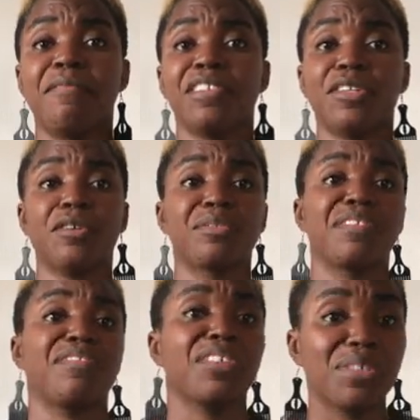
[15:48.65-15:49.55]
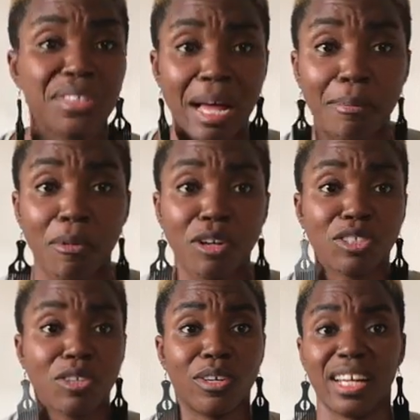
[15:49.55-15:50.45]
video reviews,
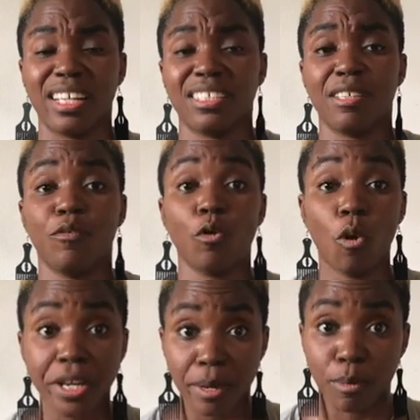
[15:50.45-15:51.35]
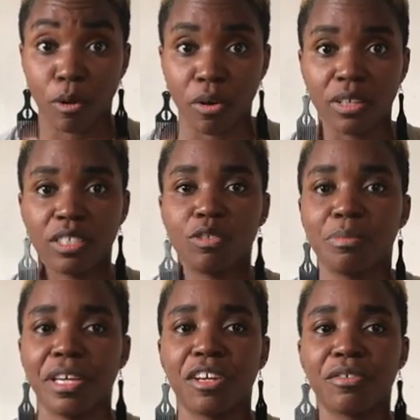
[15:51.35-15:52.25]
amongst others. If you own a blog, this will
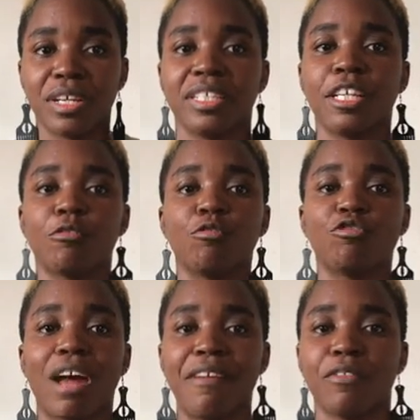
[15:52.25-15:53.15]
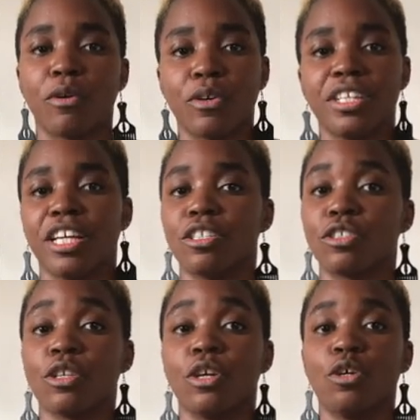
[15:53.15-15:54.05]
be a great day to drive your
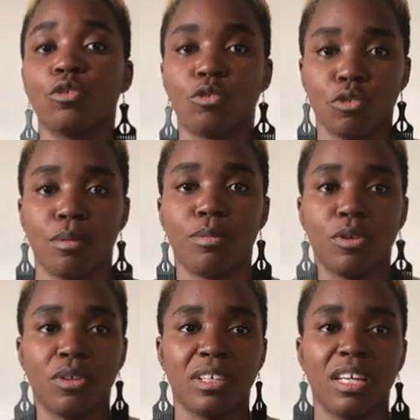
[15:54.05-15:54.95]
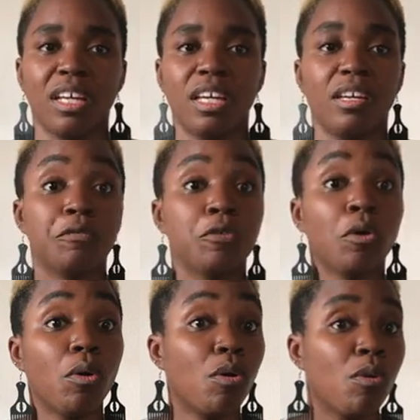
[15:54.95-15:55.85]
audience to your blog. If you
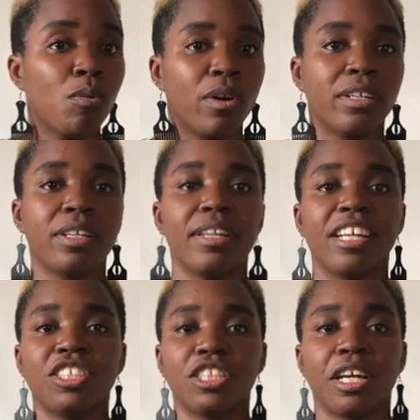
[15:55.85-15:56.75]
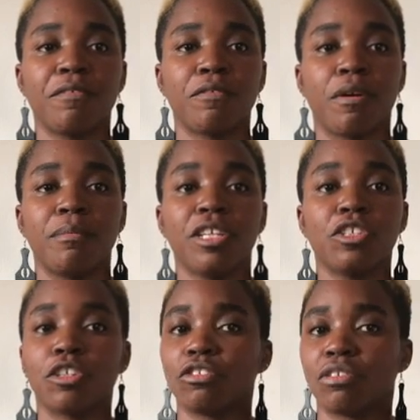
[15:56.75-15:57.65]
don't own one, then share from
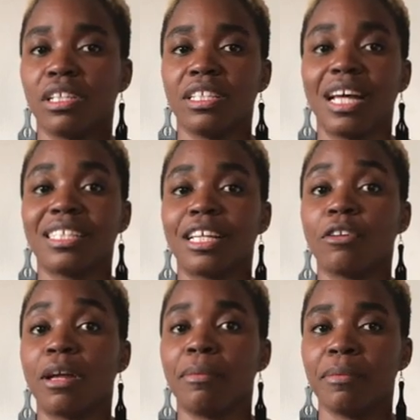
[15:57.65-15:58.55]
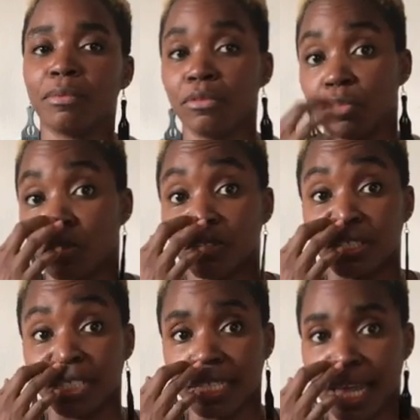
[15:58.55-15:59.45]
industry leaders and other people you
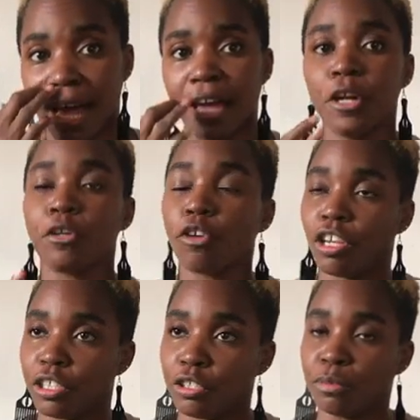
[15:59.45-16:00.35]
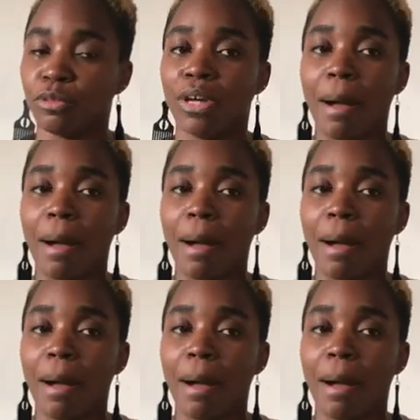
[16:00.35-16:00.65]
consider knowledgeable